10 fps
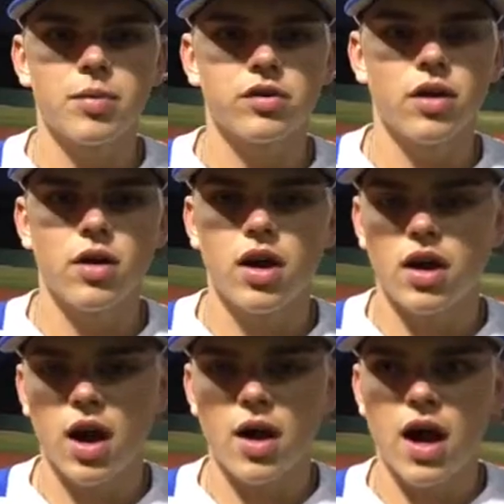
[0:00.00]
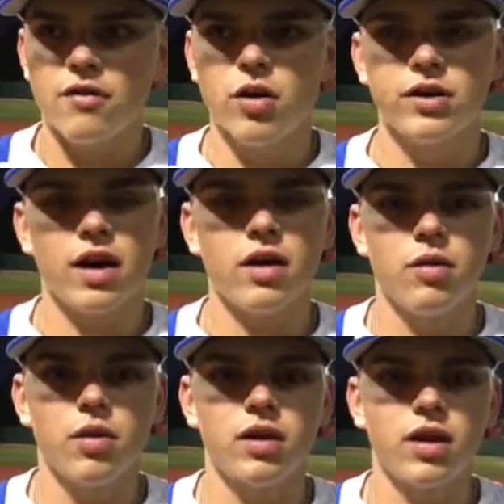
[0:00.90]
So I have no doubt
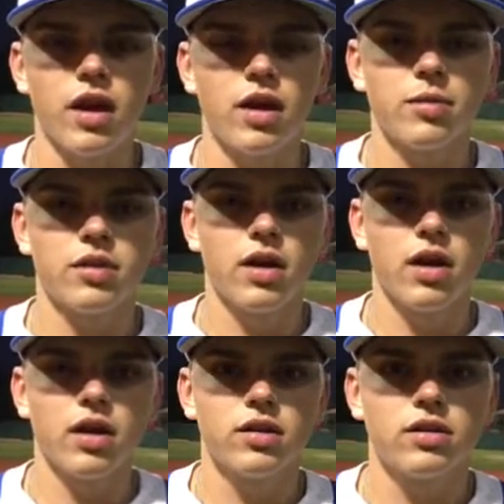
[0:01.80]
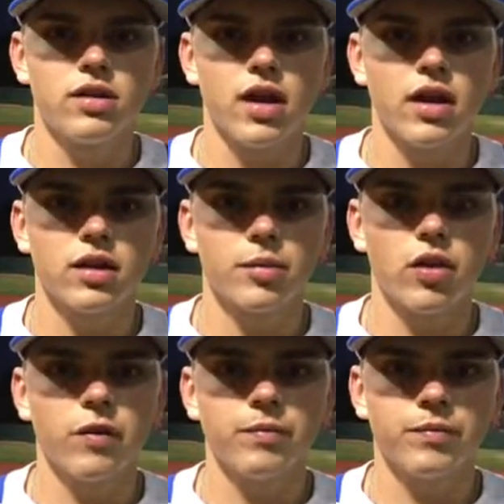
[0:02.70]
anyone in the lineup to not hit the
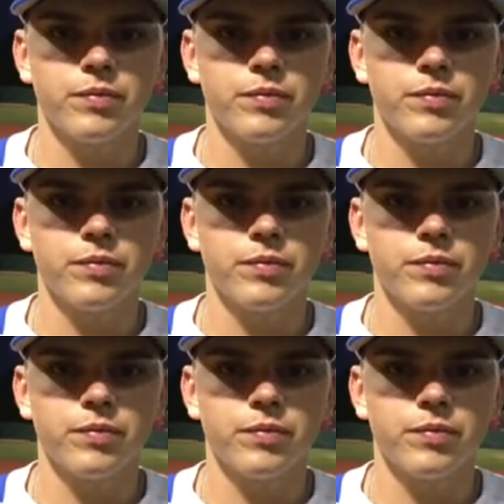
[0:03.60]
ball.